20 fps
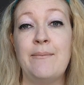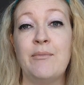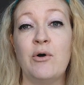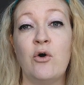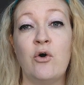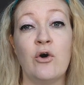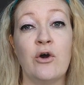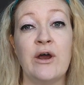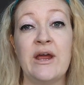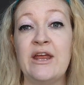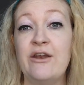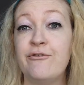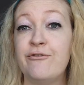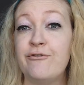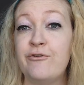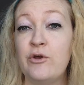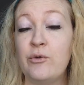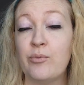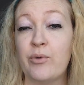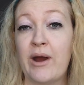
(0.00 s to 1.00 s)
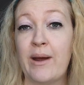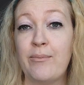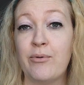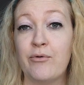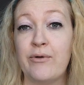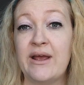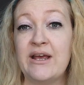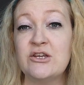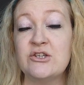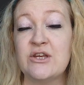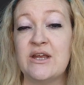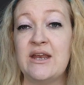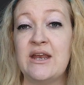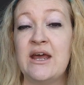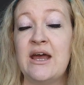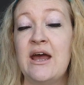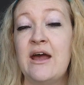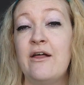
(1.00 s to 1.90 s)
or in food preparation.